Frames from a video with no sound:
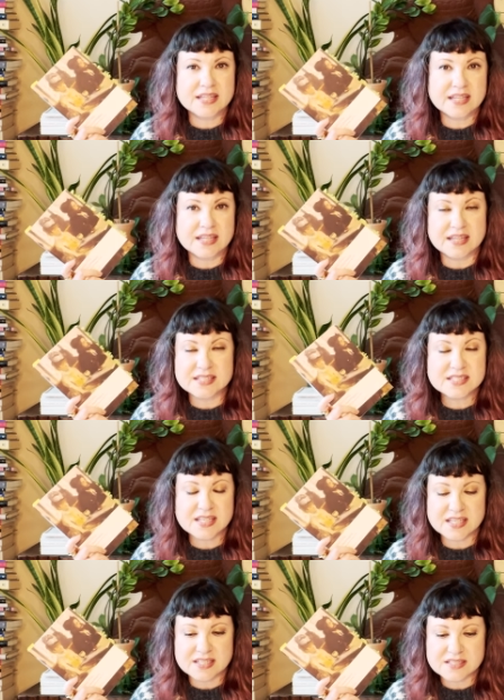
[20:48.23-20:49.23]
This
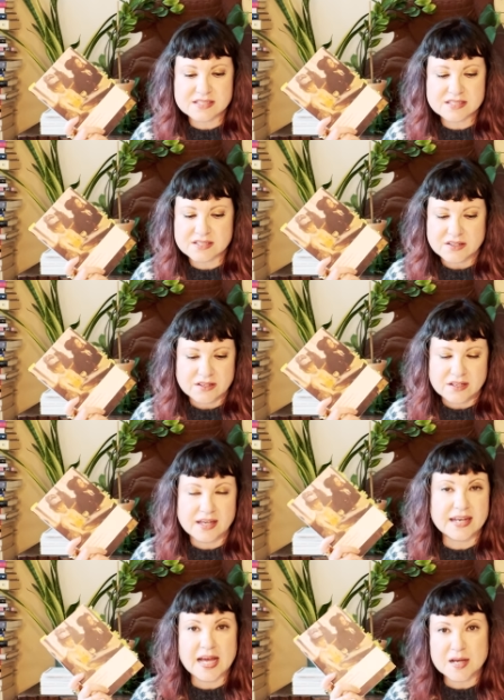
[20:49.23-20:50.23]
is
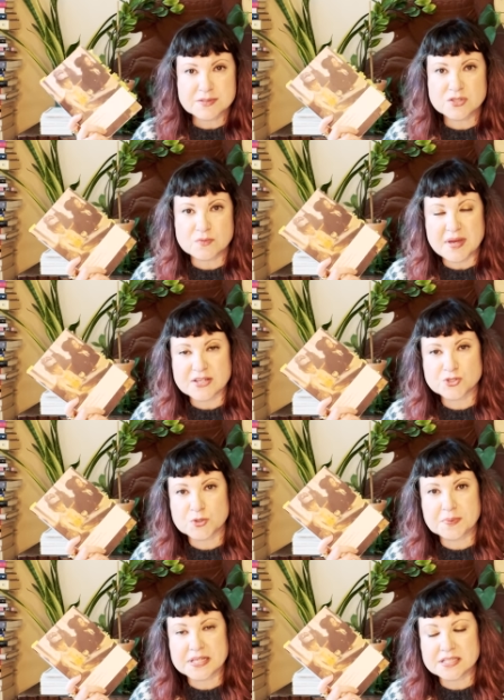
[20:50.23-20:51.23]
an absolute
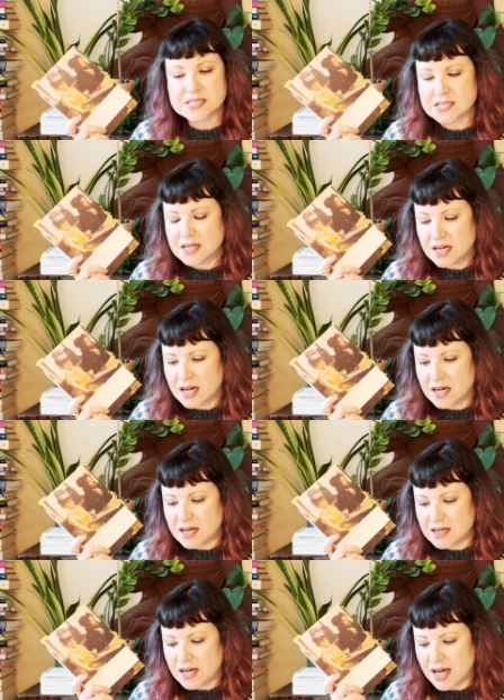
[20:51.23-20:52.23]
masterpiece.
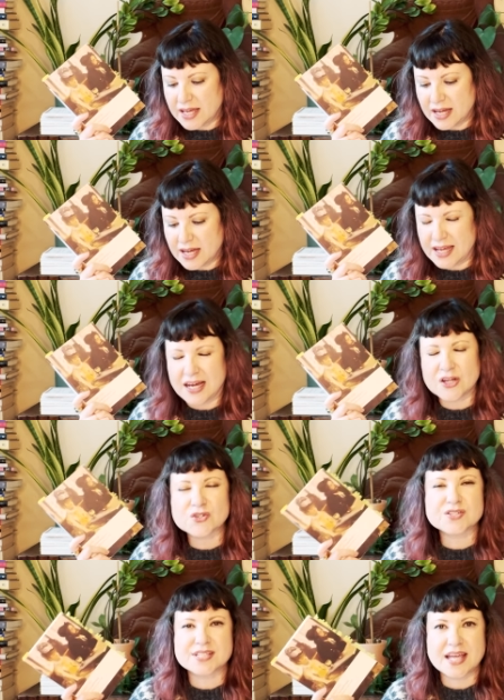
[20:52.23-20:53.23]
Uh, I, I
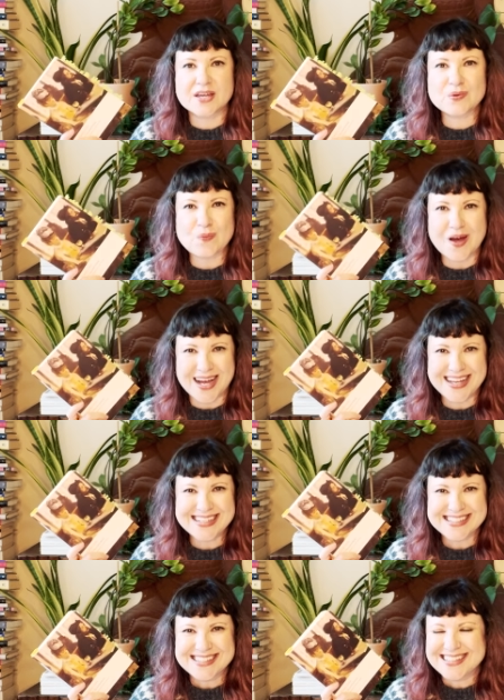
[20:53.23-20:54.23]
understand why.
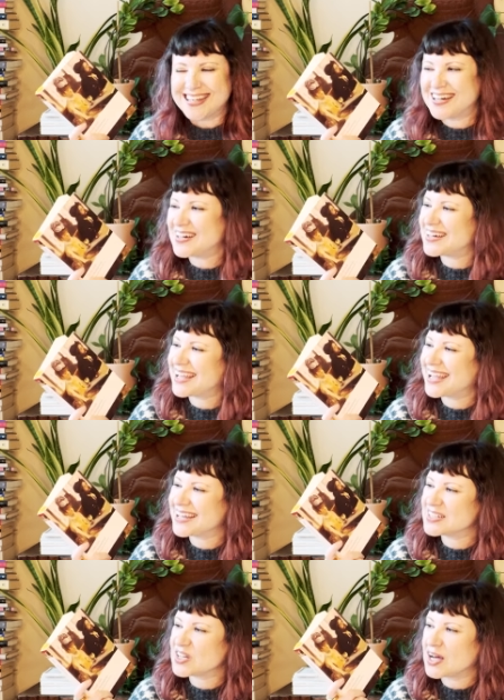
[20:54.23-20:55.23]
Uh,
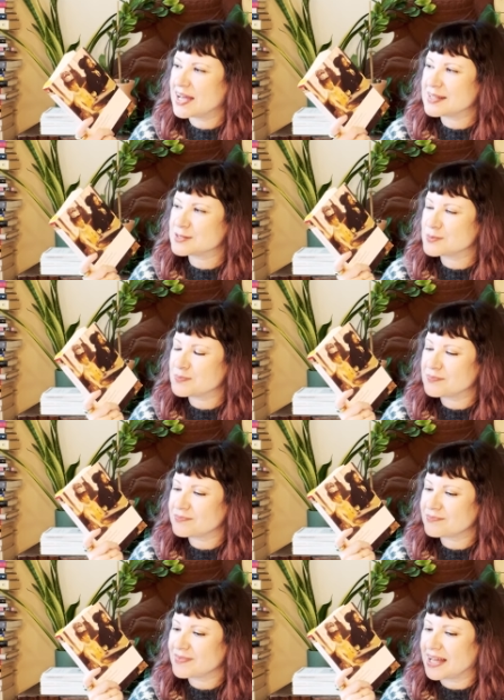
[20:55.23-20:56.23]
and as
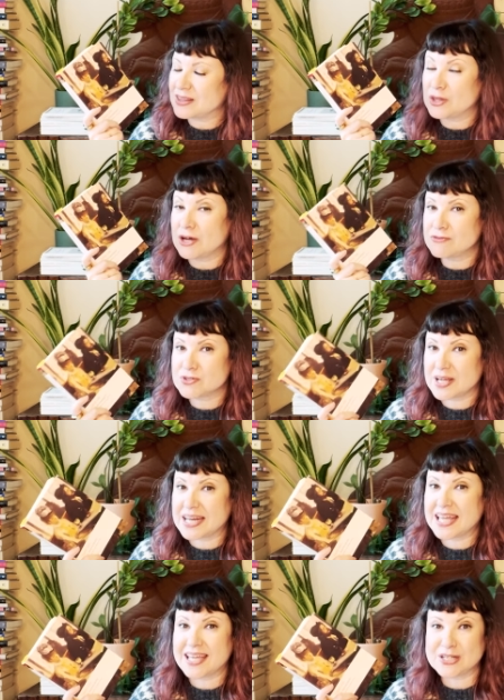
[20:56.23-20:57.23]
I loved
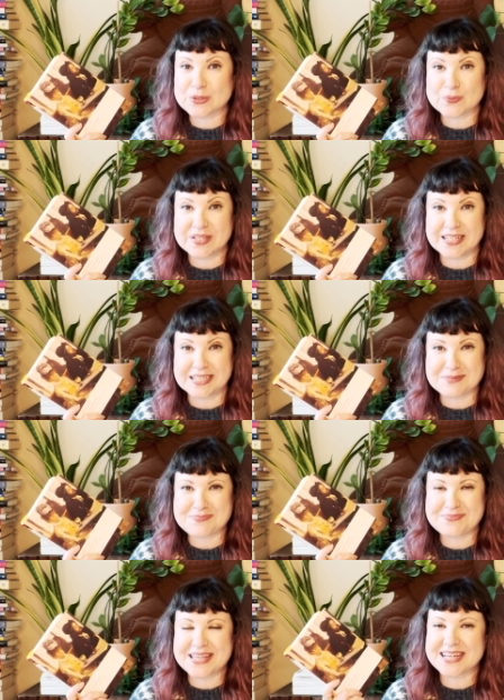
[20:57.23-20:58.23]
and hated reading it
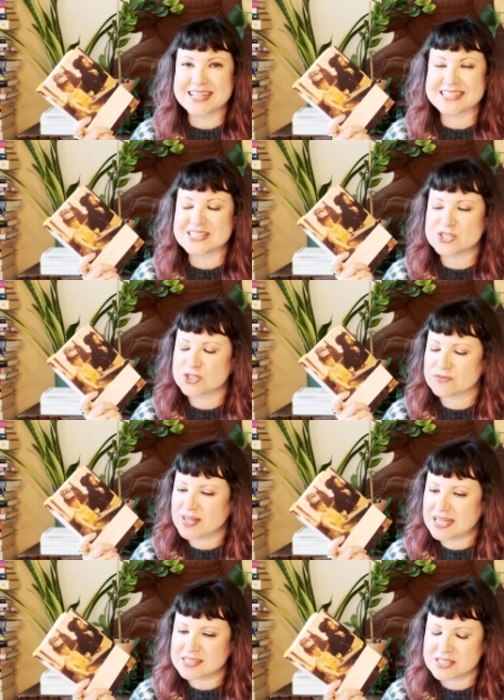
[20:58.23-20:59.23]
because
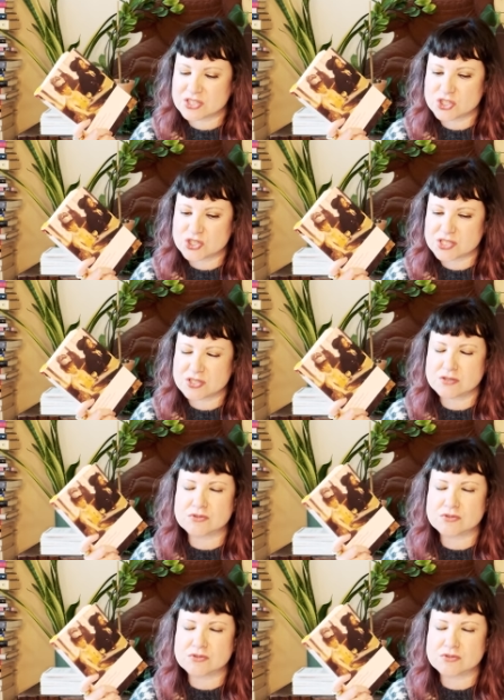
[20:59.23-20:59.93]
Gervaise is just, you